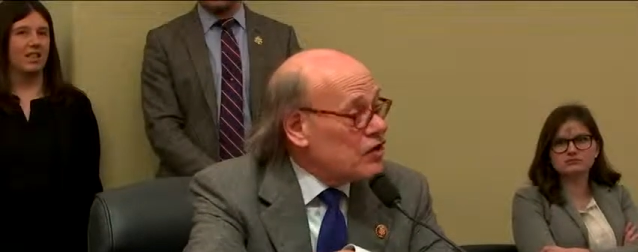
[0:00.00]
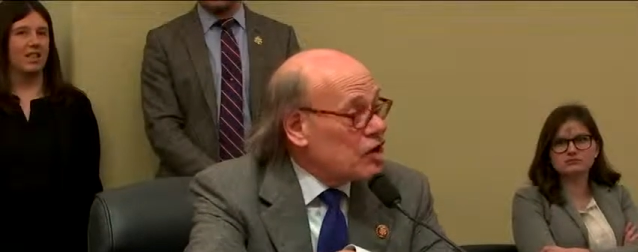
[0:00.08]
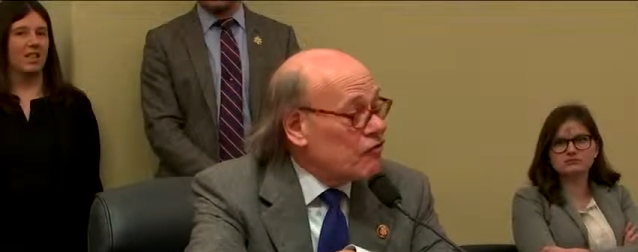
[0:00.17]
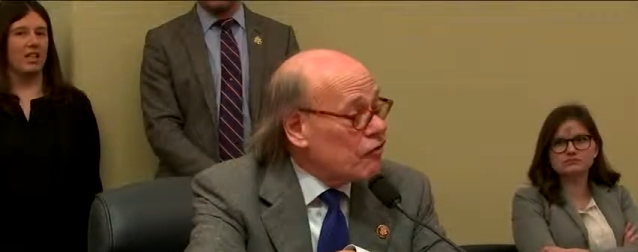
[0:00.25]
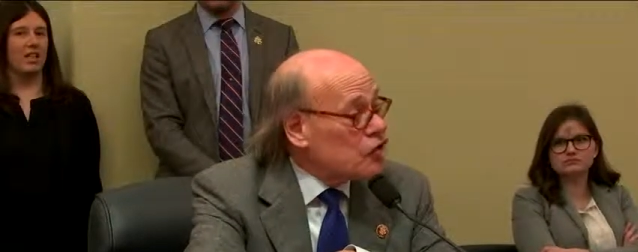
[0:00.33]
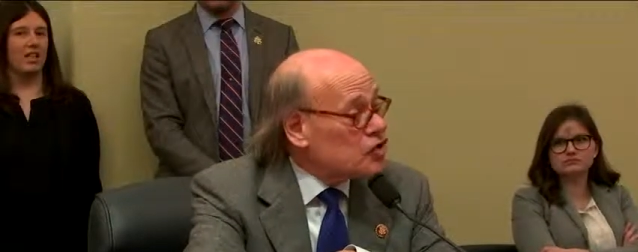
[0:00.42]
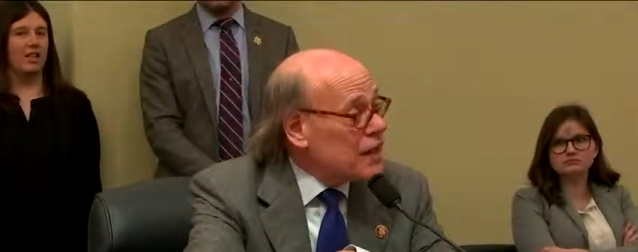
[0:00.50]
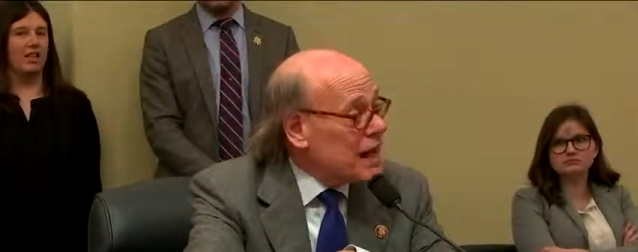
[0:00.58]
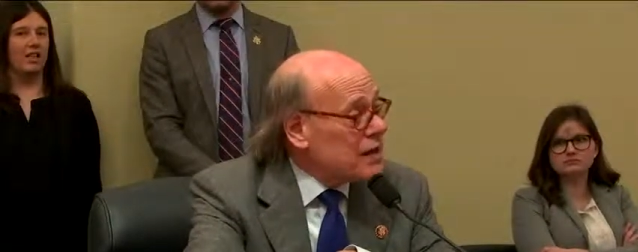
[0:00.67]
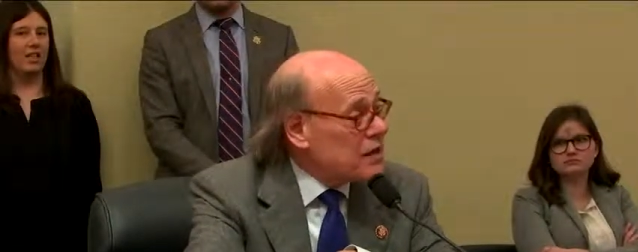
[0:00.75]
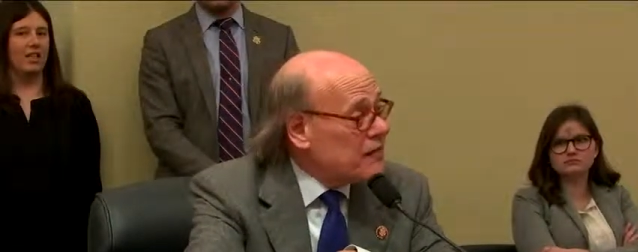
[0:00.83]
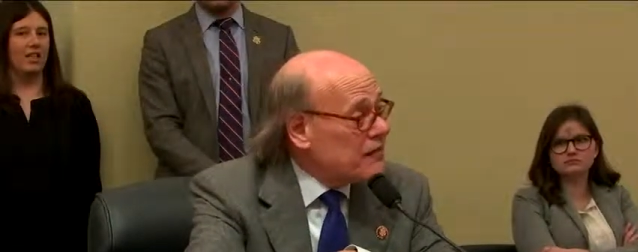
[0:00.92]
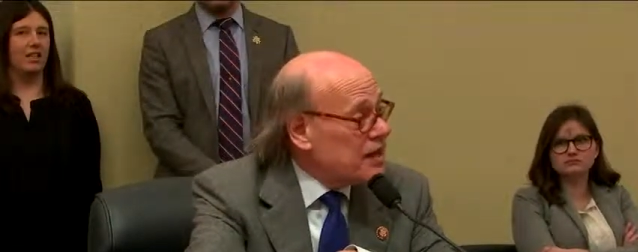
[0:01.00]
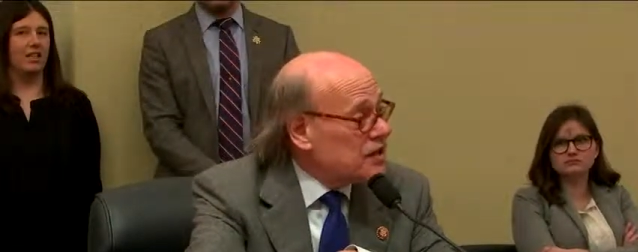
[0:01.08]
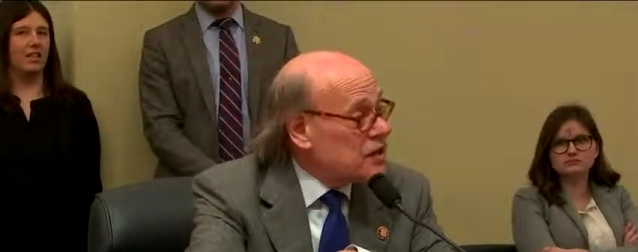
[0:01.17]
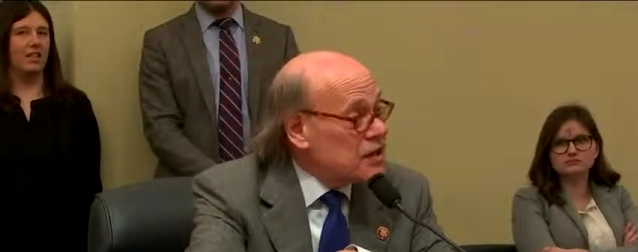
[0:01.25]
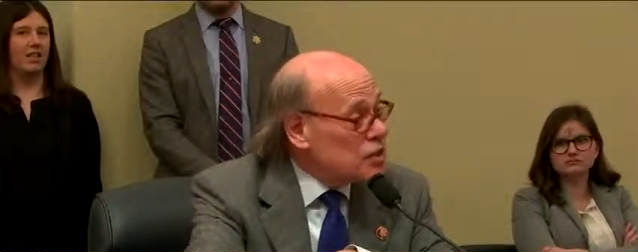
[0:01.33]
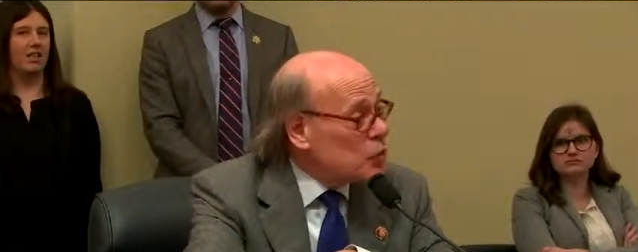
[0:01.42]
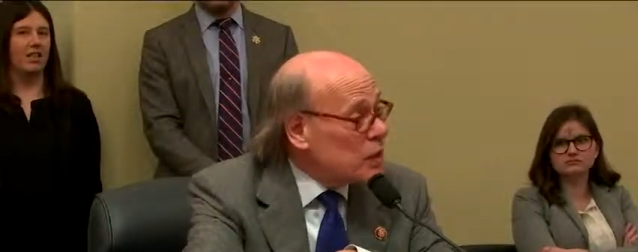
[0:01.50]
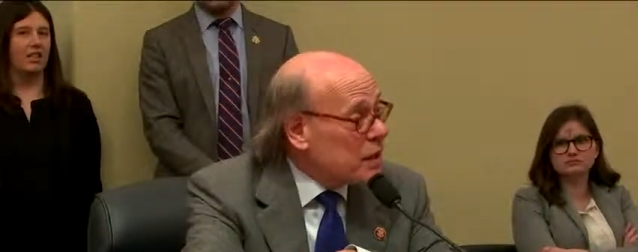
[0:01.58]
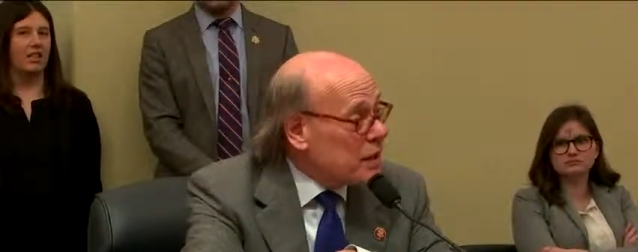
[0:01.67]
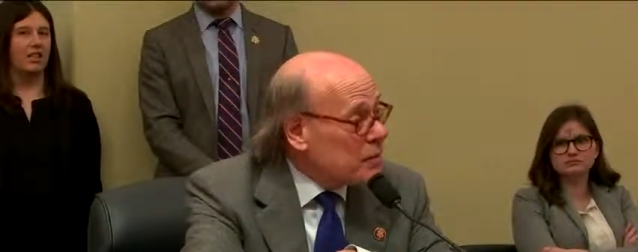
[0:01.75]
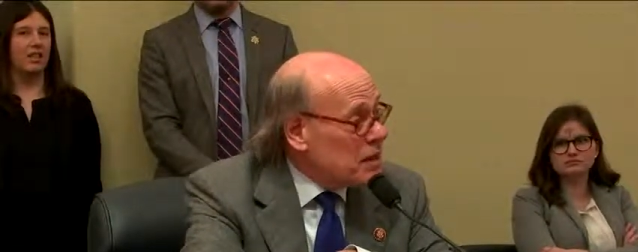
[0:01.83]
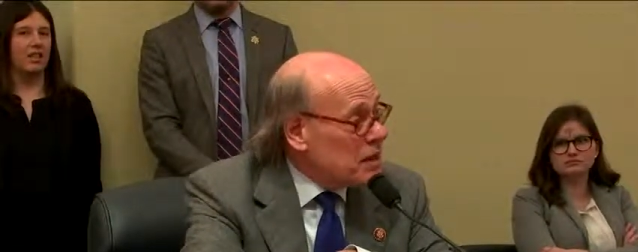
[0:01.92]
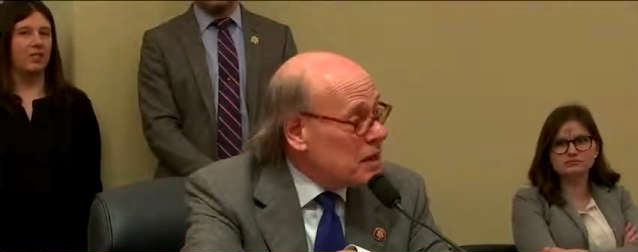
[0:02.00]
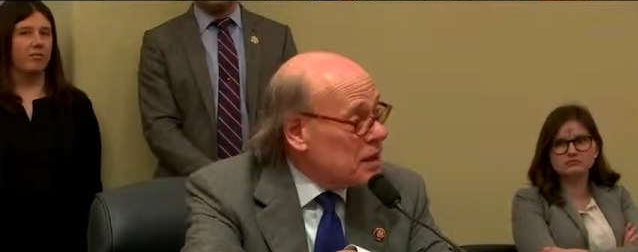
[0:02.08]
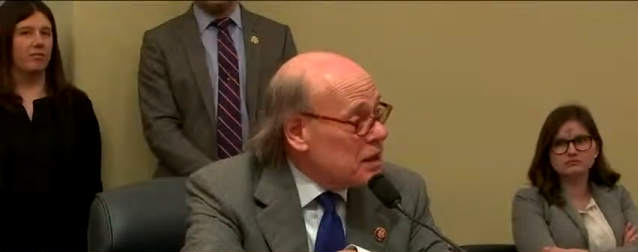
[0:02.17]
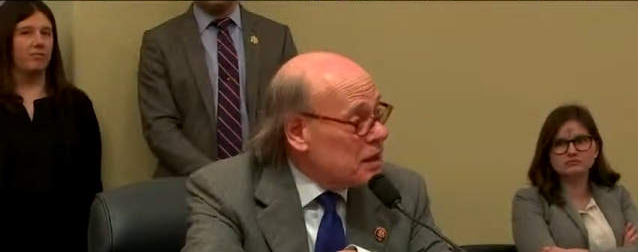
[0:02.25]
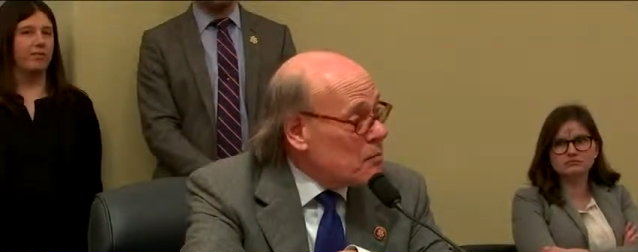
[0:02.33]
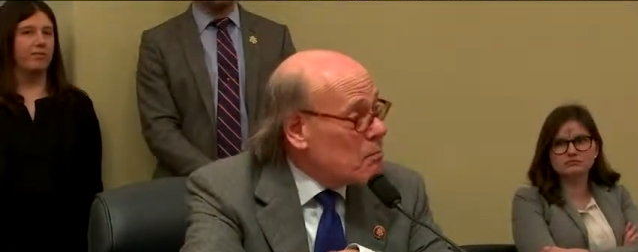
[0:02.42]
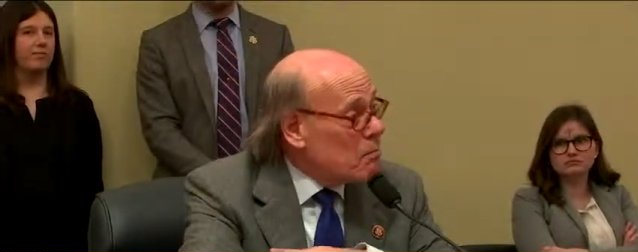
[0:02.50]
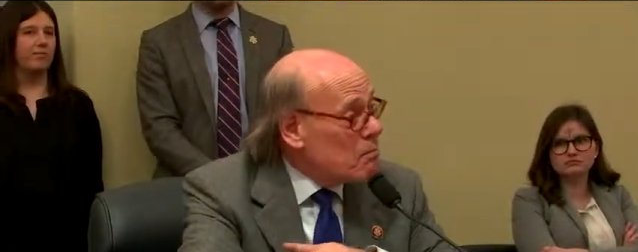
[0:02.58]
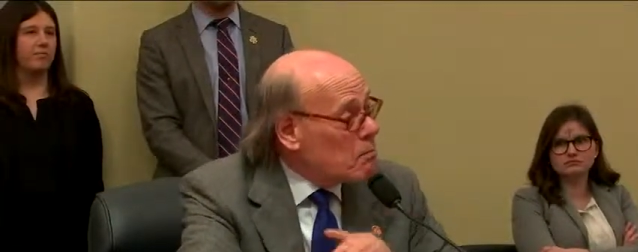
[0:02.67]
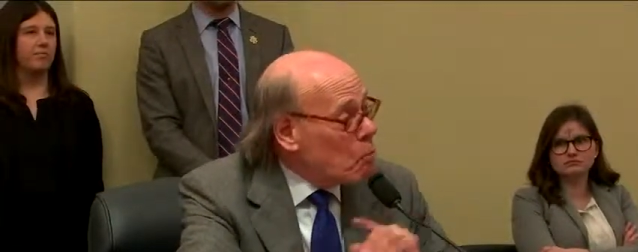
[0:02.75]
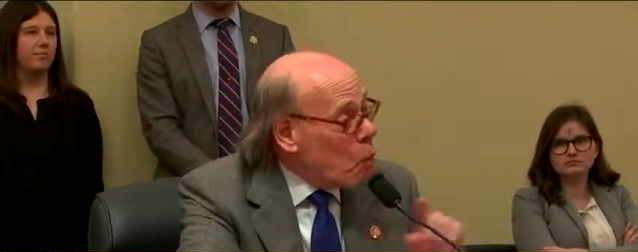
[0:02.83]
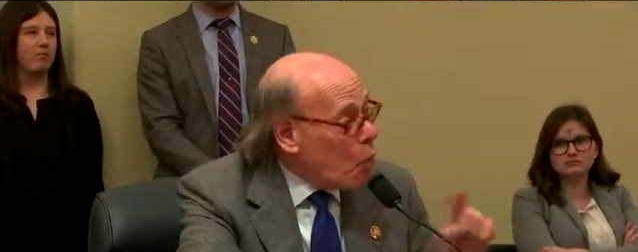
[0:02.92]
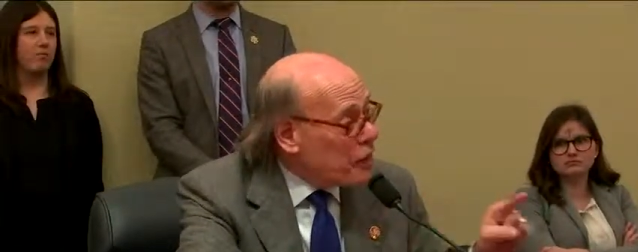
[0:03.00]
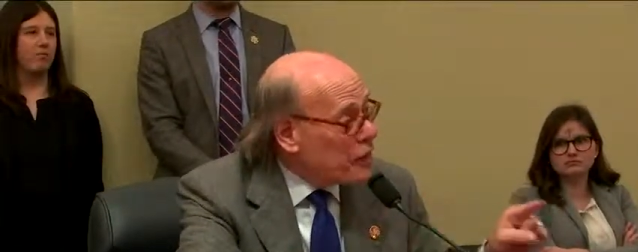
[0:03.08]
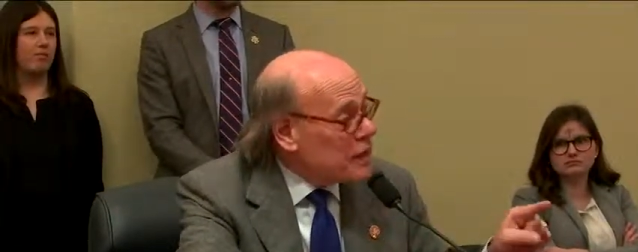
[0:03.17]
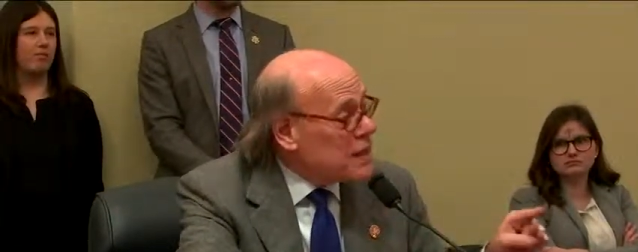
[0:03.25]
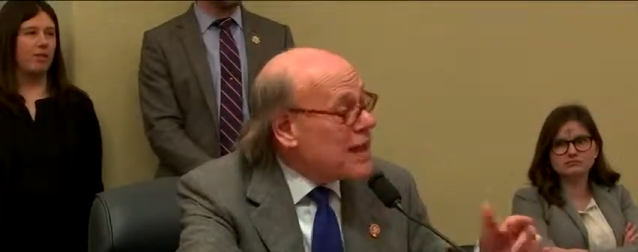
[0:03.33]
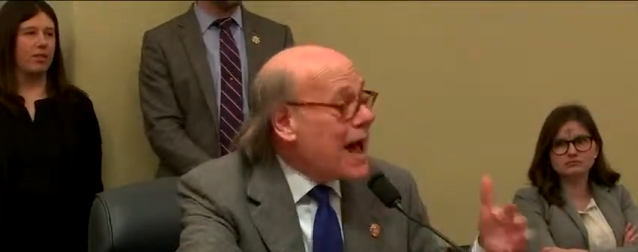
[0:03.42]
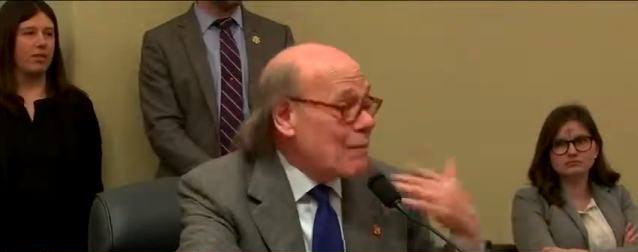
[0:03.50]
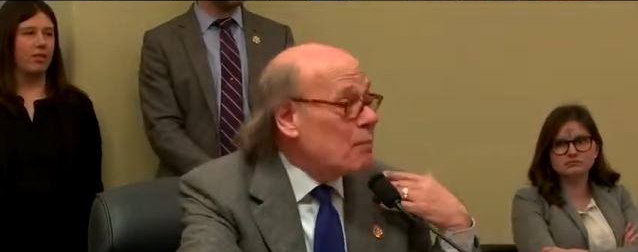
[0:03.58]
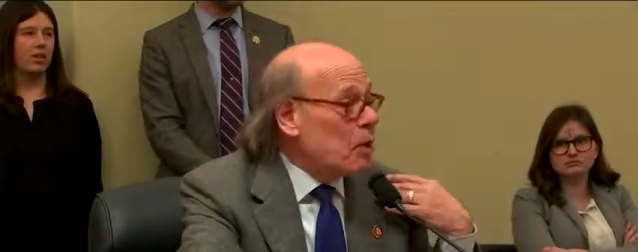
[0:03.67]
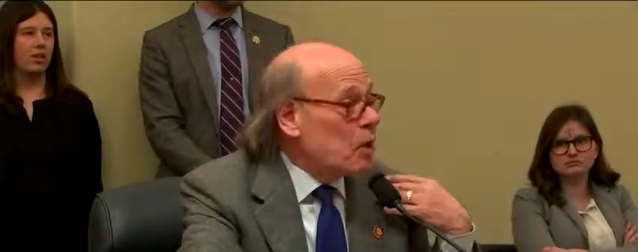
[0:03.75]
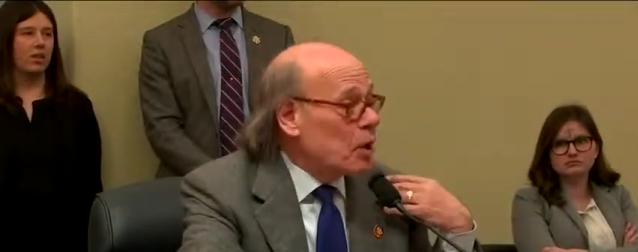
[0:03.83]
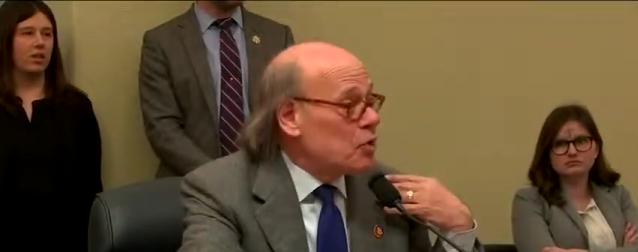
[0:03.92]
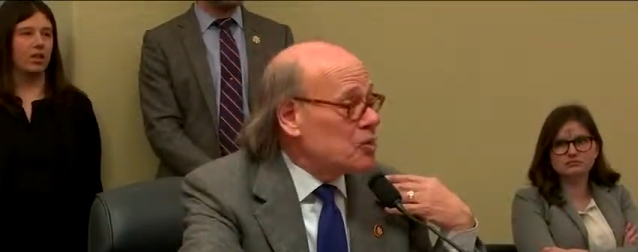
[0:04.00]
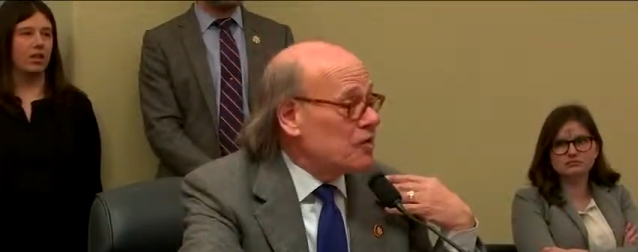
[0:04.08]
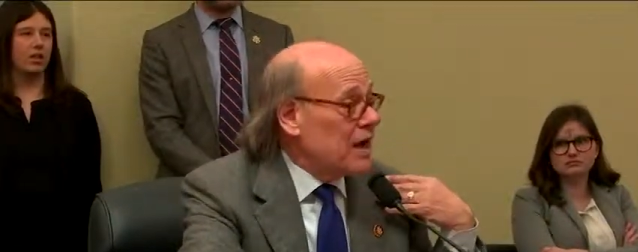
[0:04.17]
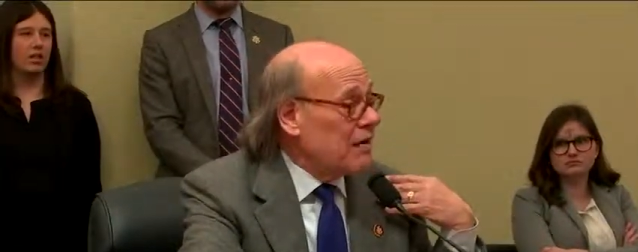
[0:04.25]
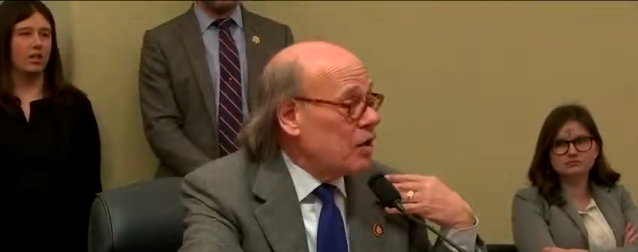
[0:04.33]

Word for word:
Speaker 1: it's our first line of defense and it's the real enemy. More than, I'm a polio